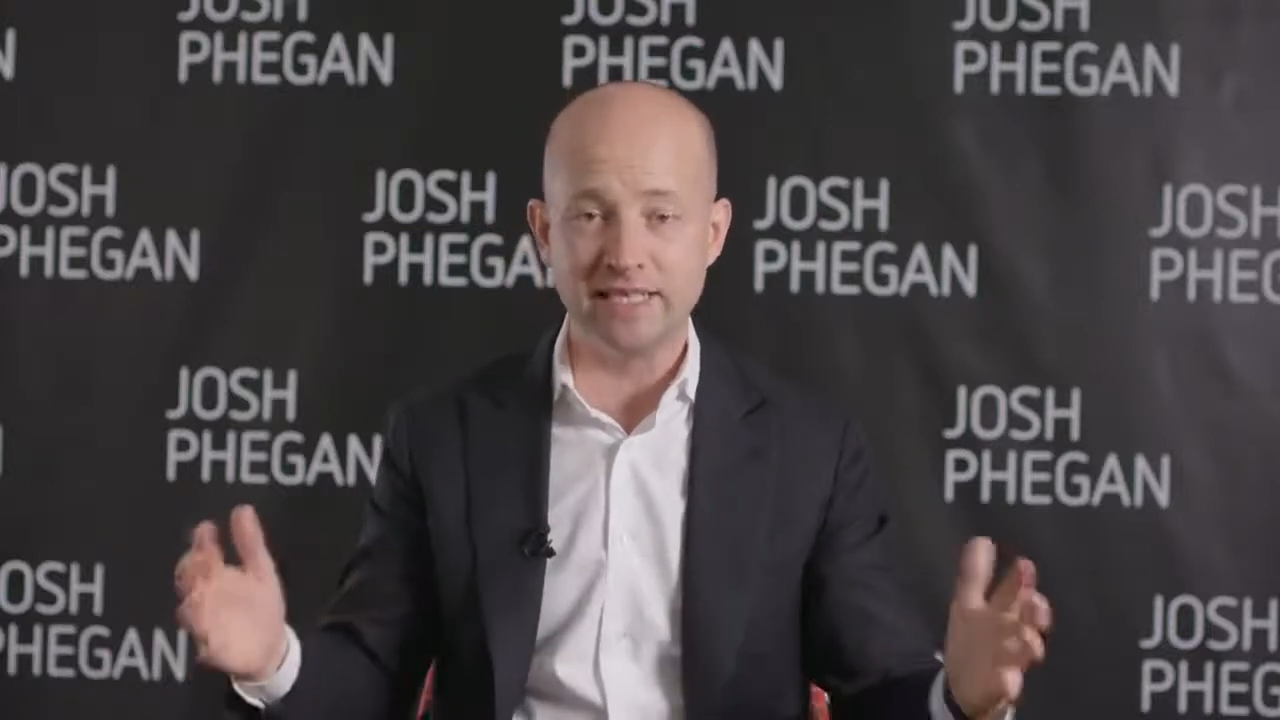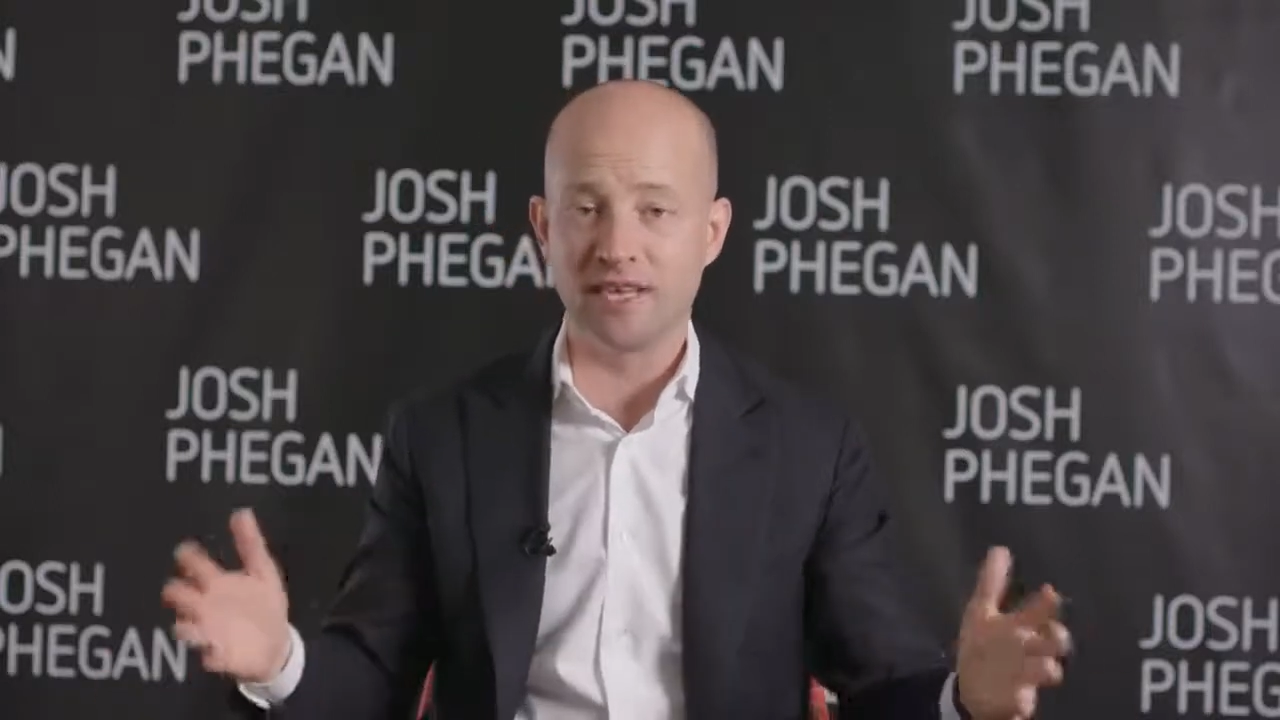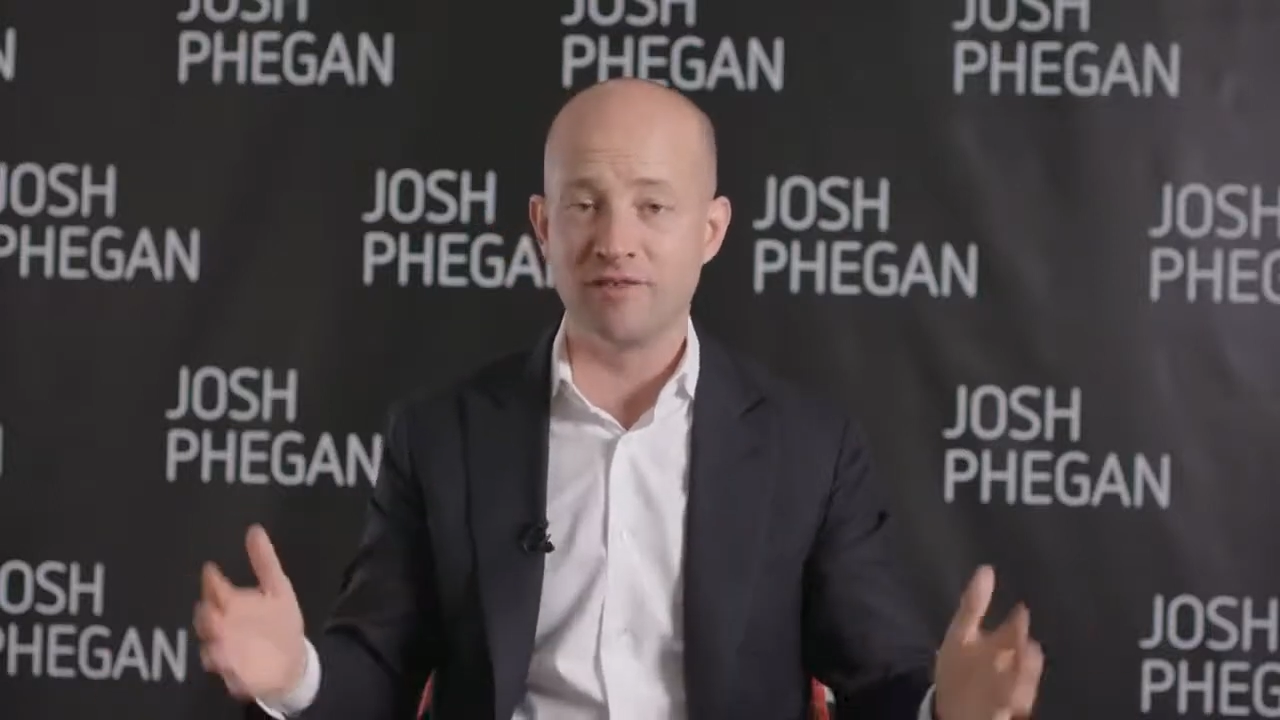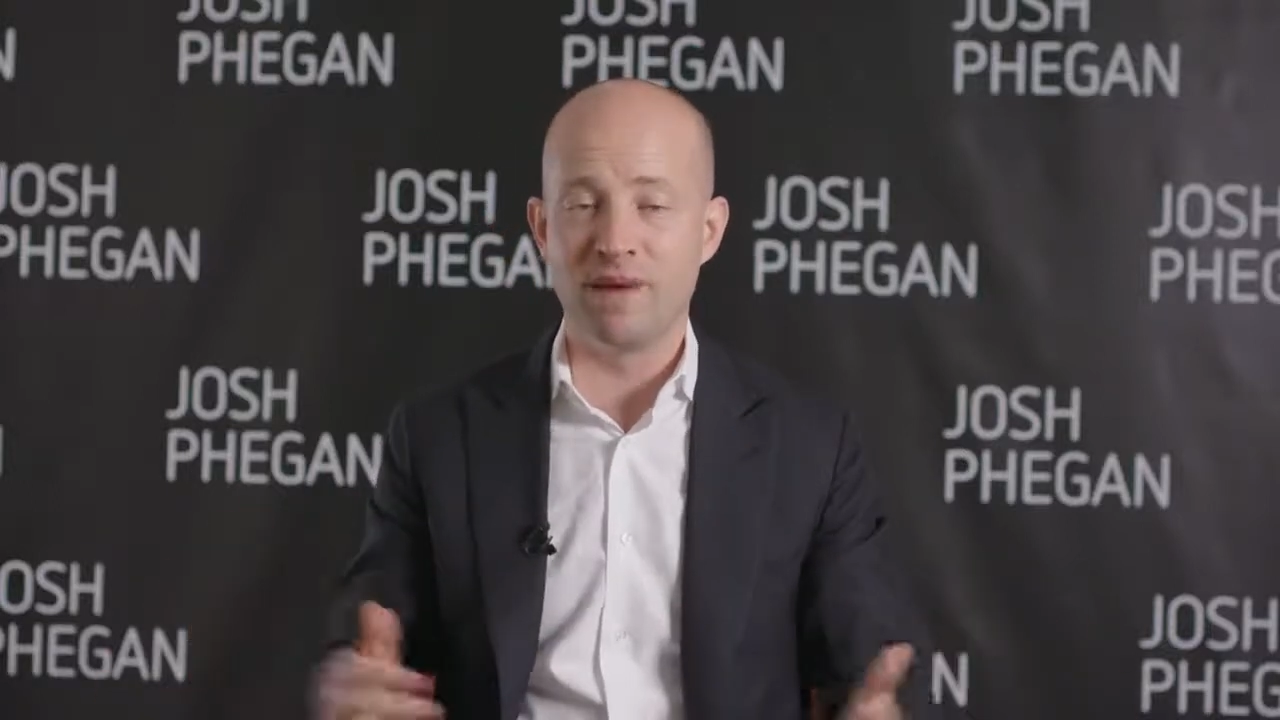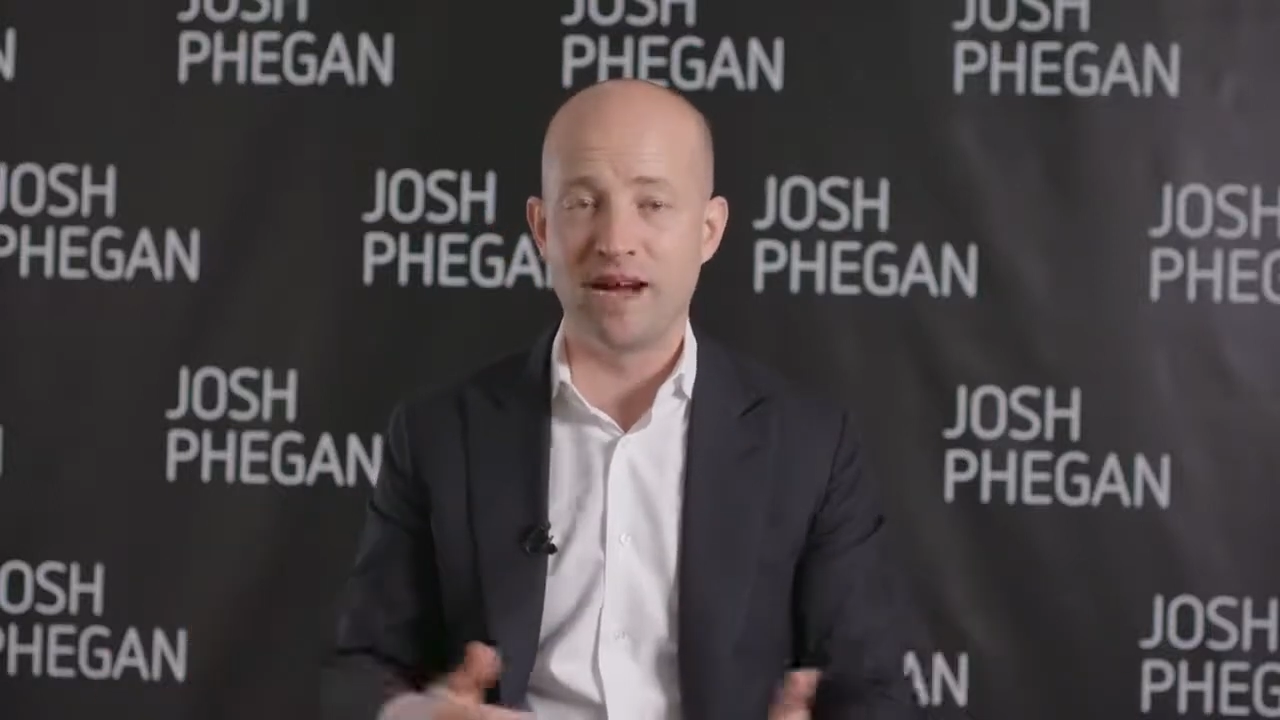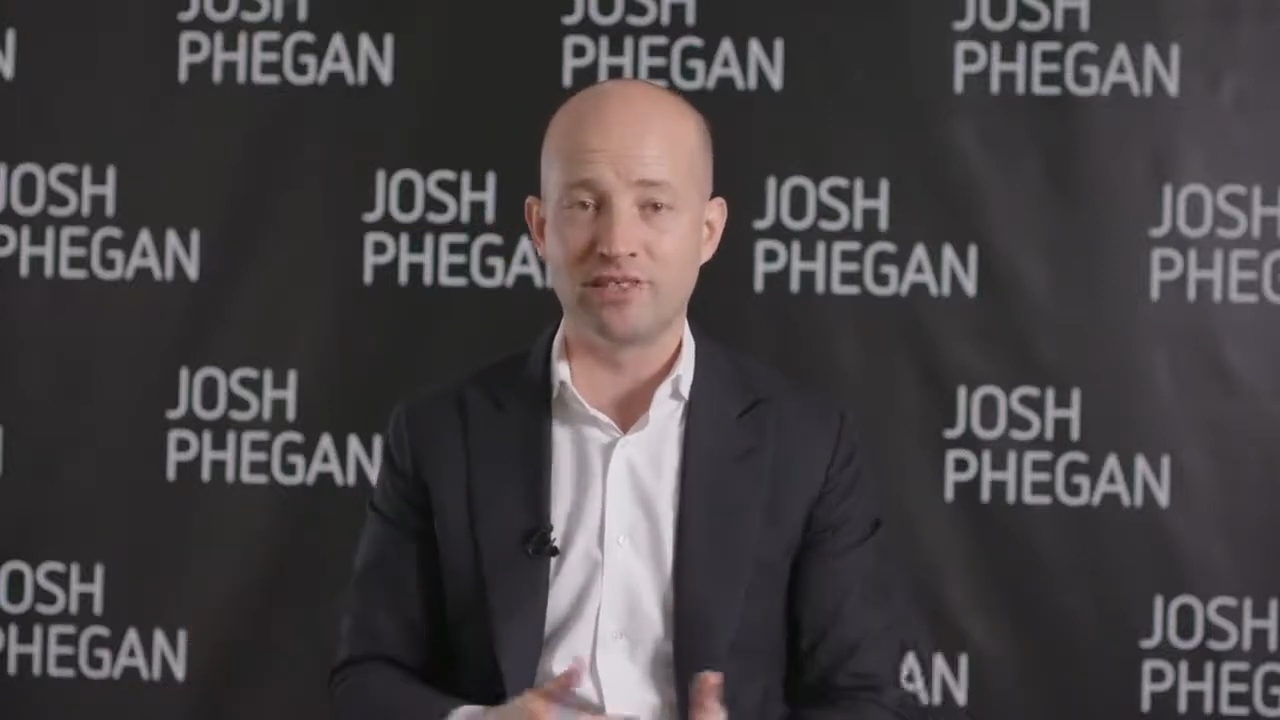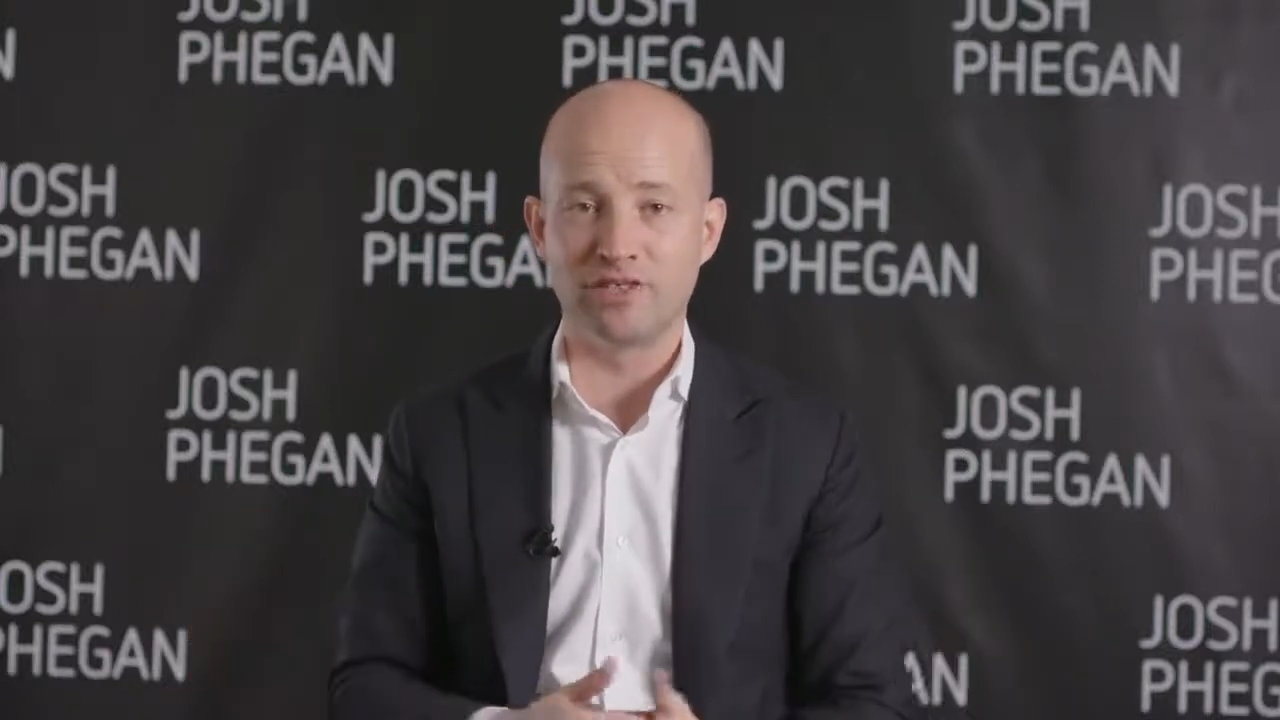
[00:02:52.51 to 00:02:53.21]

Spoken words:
set of market